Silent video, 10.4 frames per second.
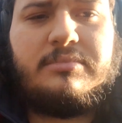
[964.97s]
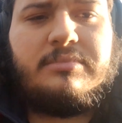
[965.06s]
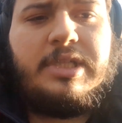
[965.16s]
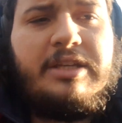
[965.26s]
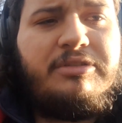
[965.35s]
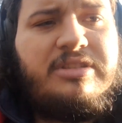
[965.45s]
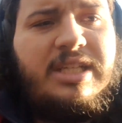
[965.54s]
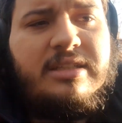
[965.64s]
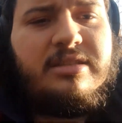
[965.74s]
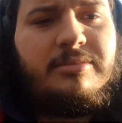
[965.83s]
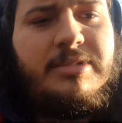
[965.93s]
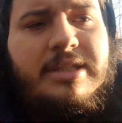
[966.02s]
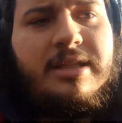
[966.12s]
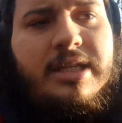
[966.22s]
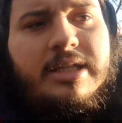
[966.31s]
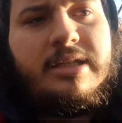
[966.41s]
he even says something
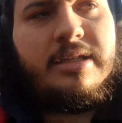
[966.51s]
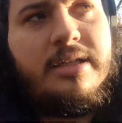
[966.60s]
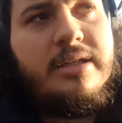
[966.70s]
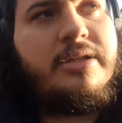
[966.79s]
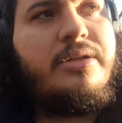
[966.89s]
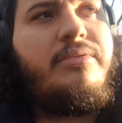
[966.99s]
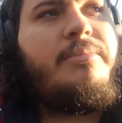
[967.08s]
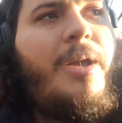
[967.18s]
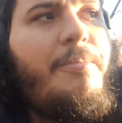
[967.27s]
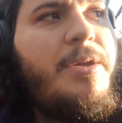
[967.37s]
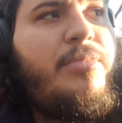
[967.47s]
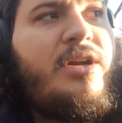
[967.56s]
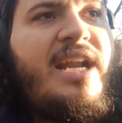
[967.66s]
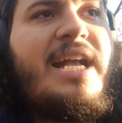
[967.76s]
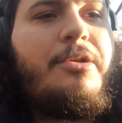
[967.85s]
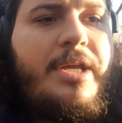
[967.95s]
like, when people are
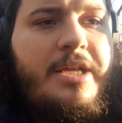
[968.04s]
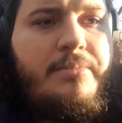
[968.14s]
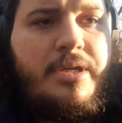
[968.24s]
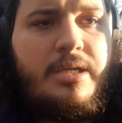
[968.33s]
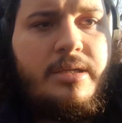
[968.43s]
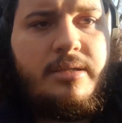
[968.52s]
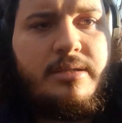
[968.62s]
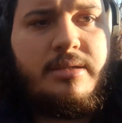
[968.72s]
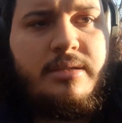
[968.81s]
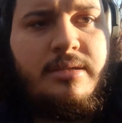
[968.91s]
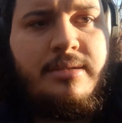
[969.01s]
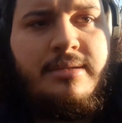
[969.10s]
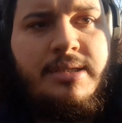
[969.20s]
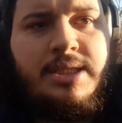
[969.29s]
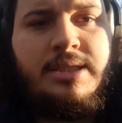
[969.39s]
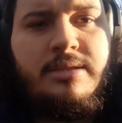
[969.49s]
angry at me,
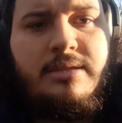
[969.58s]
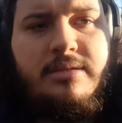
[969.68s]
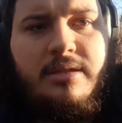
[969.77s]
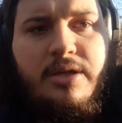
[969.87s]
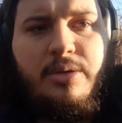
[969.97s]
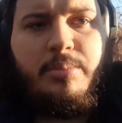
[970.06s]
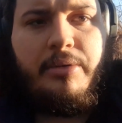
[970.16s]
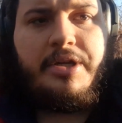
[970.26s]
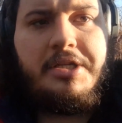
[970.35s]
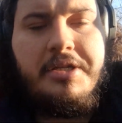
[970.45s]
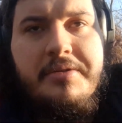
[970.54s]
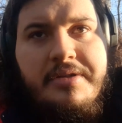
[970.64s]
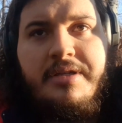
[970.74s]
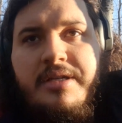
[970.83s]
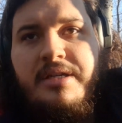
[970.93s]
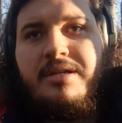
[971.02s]
this is another point.
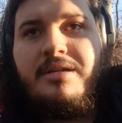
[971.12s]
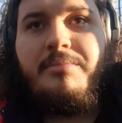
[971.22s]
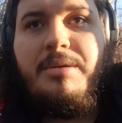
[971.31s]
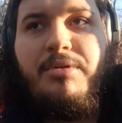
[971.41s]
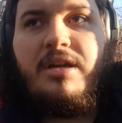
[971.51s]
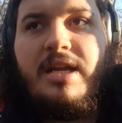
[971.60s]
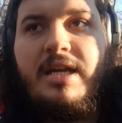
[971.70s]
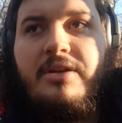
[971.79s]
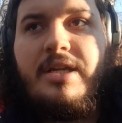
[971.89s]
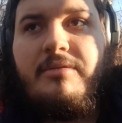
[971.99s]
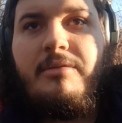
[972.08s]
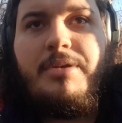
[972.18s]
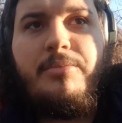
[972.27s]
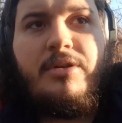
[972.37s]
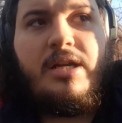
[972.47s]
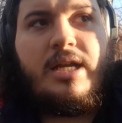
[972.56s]
When people are
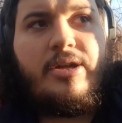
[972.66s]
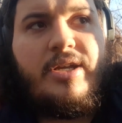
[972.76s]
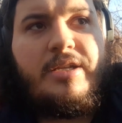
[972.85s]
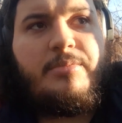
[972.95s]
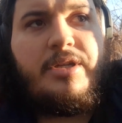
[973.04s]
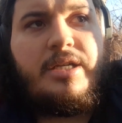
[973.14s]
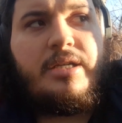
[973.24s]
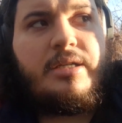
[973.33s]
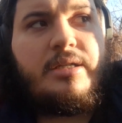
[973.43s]
angry at me,